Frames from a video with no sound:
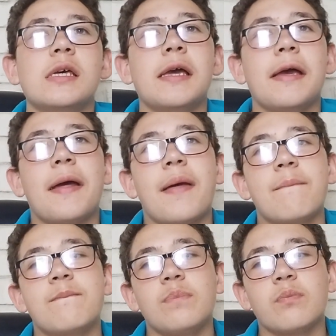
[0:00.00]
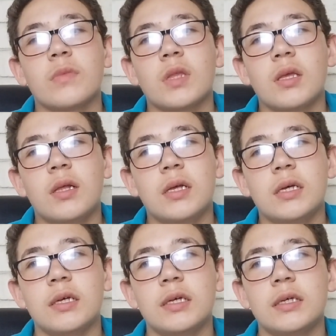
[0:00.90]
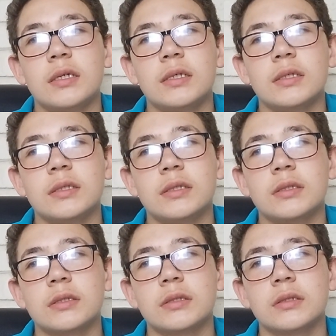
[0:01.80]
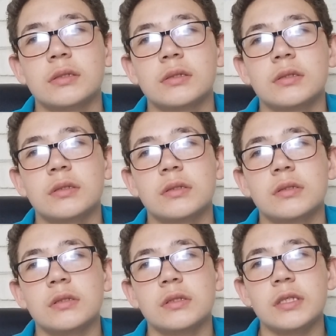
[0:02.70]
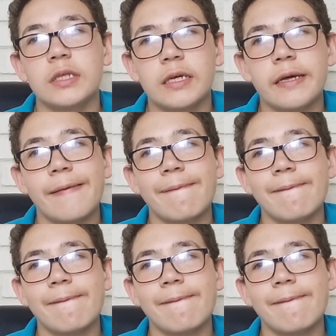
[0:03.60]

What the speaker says: Yeah.